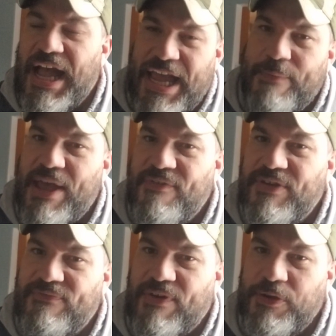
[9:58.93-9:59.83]
I am
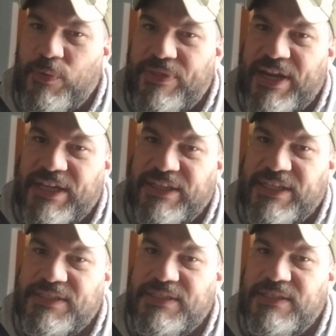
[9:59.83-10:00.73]
having fun with it at
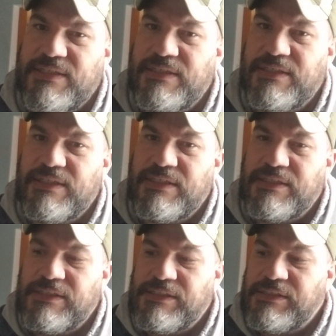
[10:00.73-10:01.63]
least.
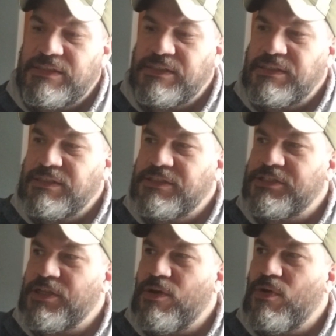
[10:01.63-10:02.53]

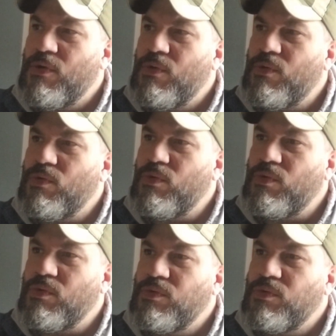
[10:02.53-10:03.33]
So,